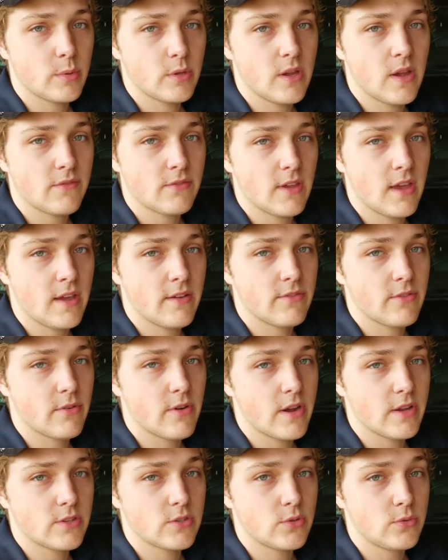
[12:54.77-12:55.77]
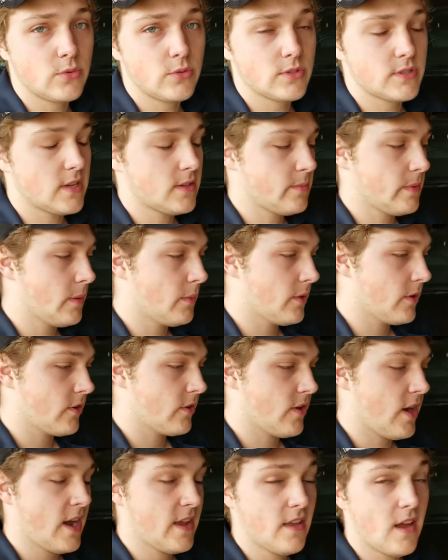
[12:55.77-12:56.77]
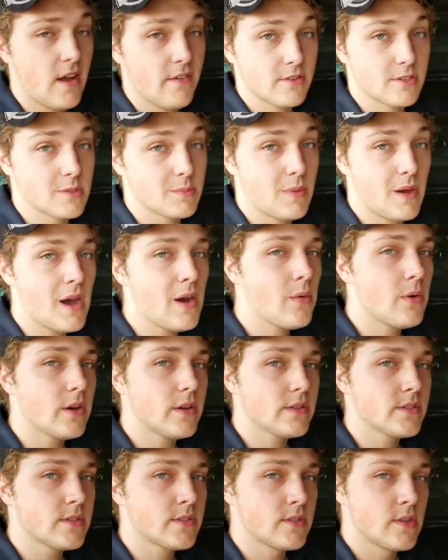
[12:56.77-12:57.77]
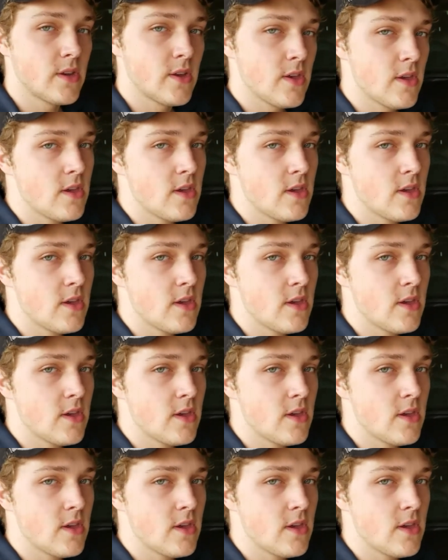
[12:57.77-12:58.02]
But you have to have the right tools. You have to be able to grind off the spot welds,